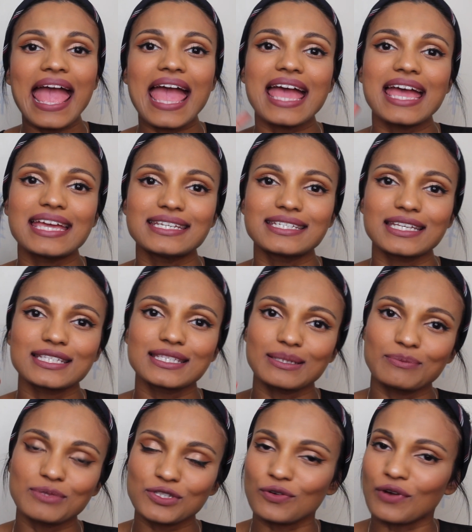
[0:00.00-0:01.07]
and
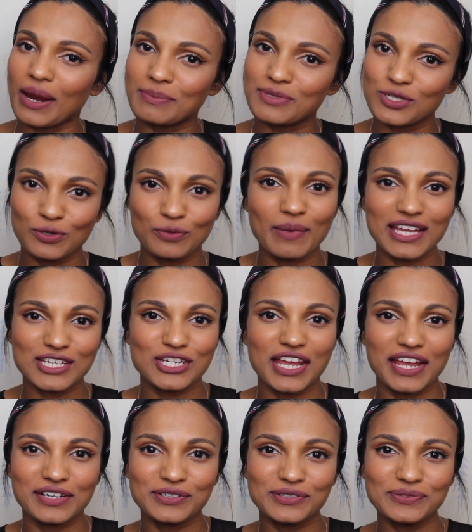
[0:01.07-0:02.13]
subscribe to my
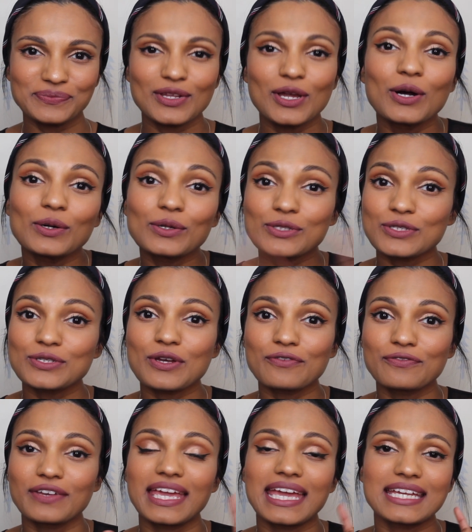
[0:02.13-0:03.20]
channel. Also,
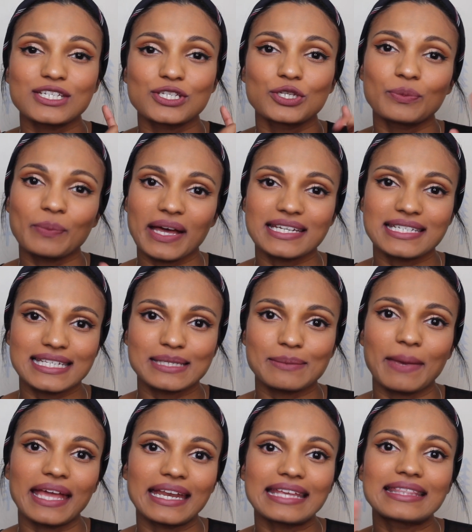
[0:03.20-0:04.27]
don't forget to
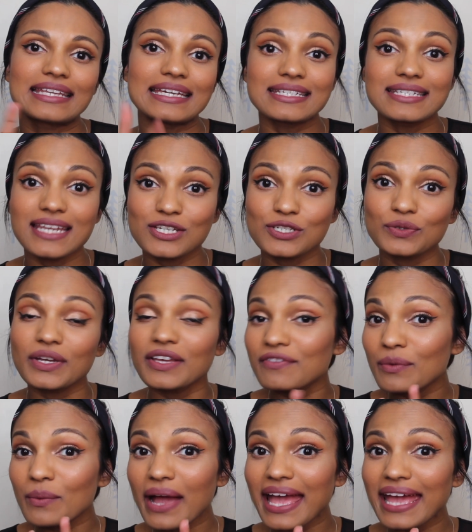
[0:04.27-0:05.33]
participate in the international
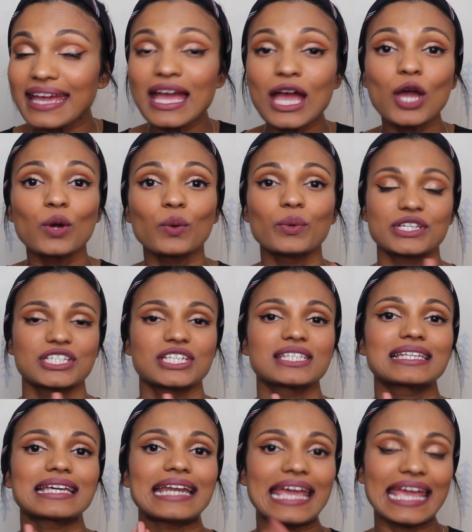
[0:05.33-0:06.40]
giveaway, which
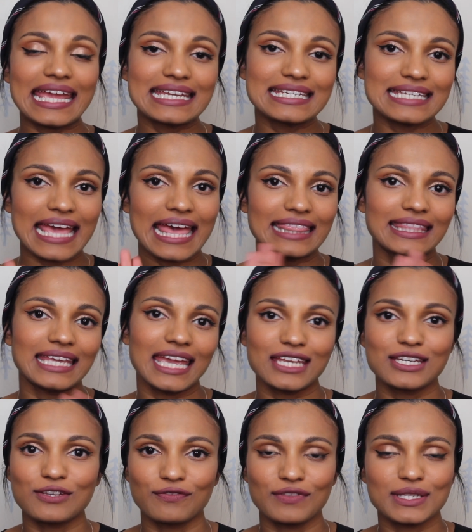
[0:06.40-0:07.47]
is gonna end at the
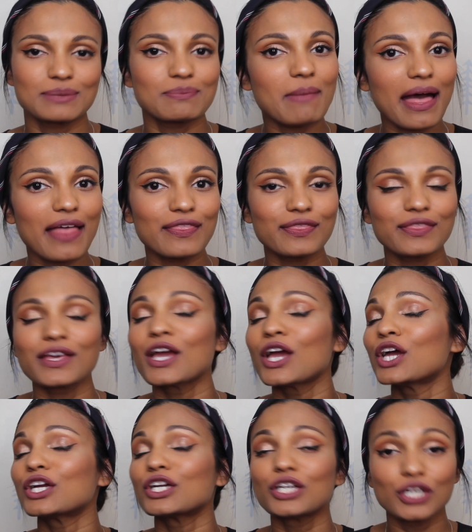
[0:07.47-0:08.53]
end of this month.
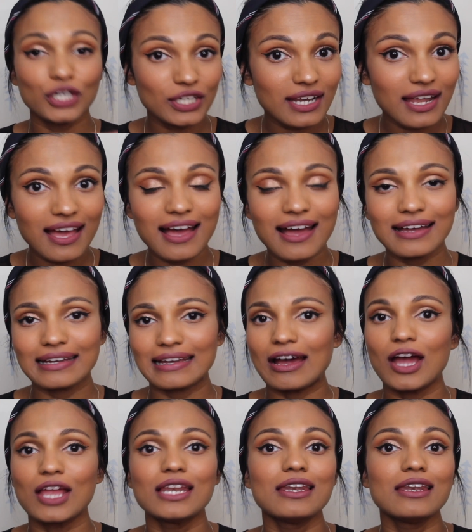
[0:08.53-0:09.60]
Good luck.
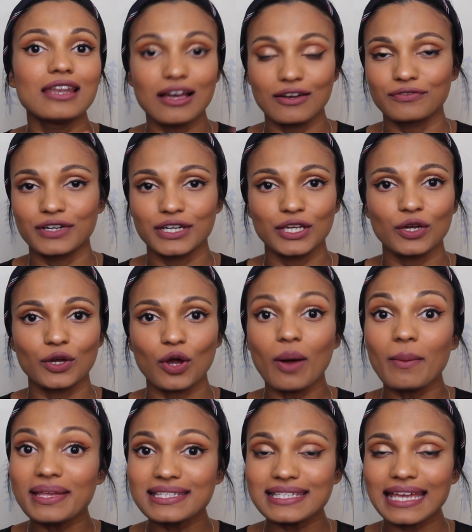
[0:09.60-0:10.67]
I love reading your
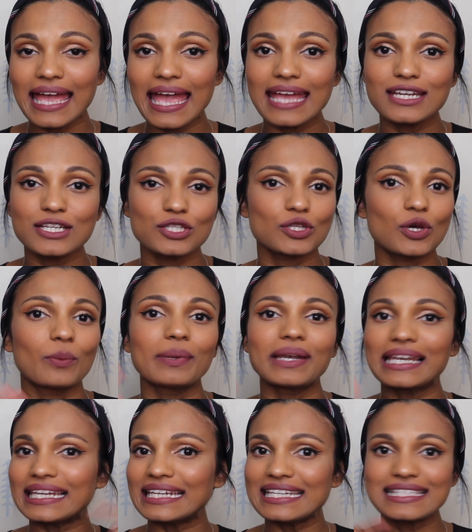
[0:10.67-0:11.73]
comments again, so
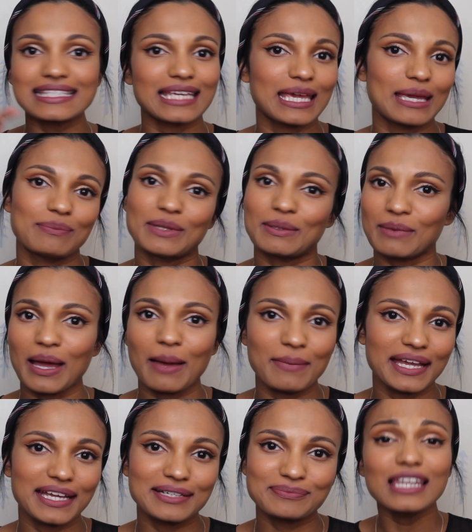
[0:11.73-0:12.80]
please keep them
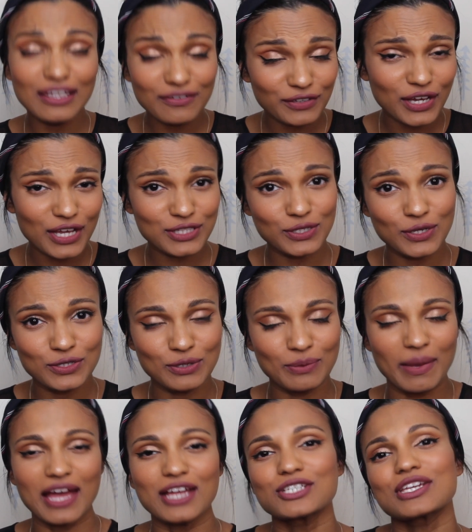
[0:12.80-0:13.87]
coming. Love you guys so, so
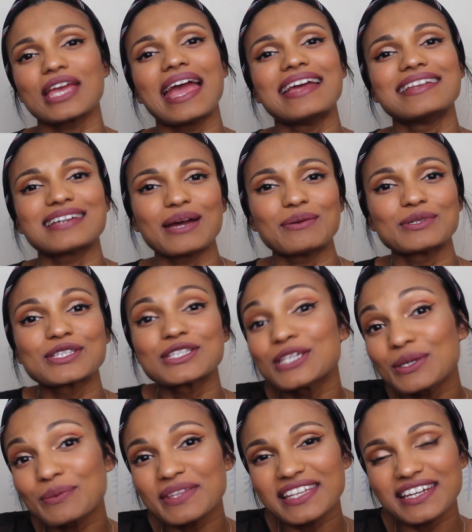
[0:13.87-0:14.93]
much, and I will see
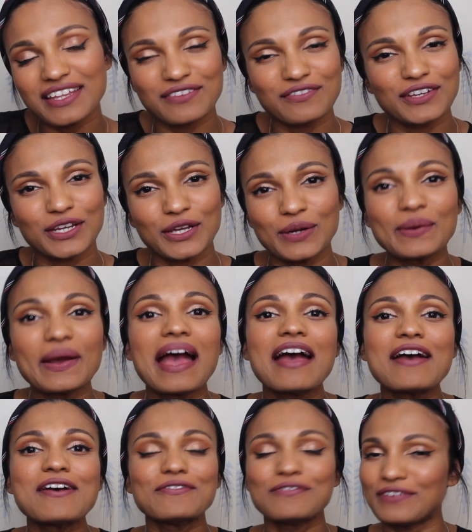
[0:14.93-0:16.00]
you with another video
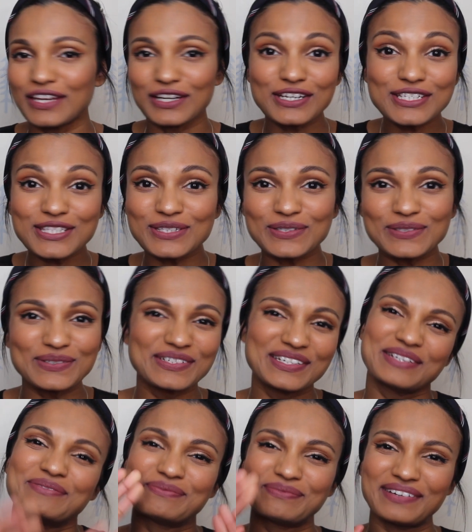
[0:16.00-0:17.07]
very soon.
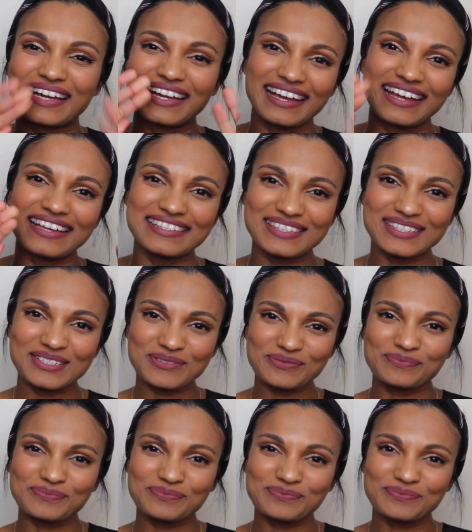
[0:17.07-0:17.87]
Bye, guys.